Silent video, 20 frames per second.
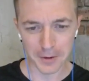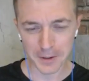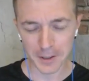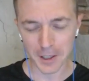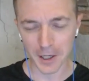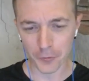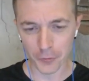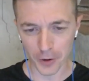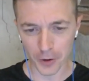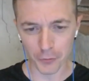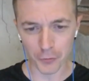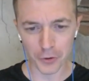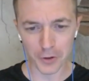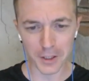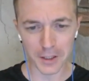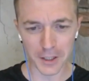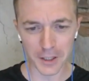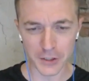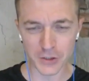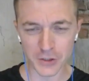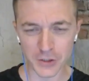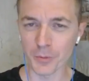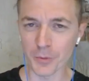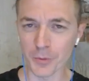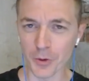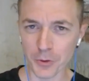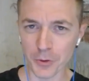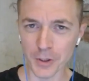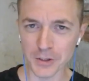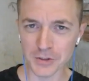I really like some of the
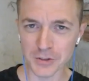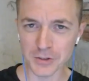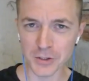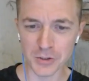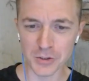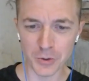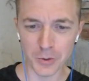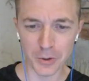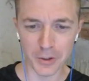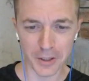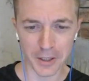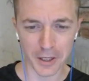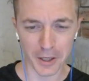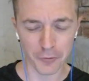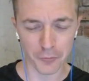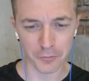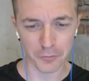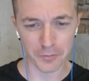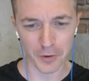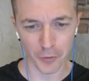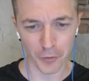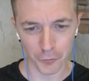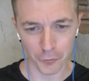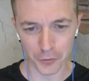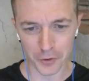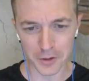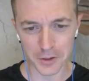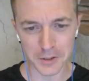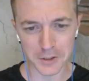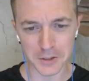things he's doing, and I
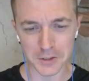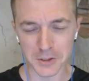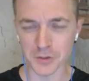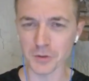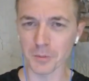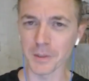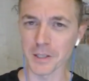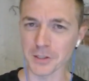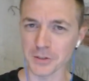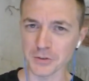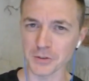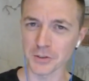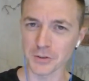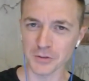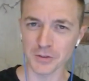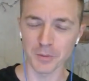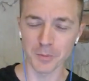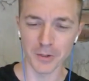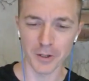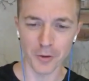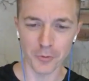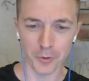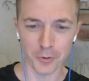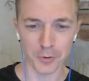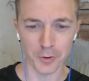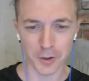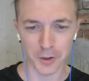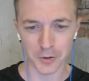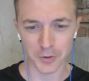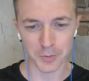really doesn't make sense some of the other
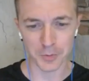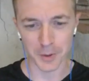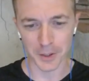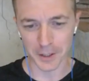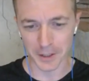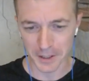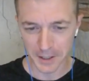things, but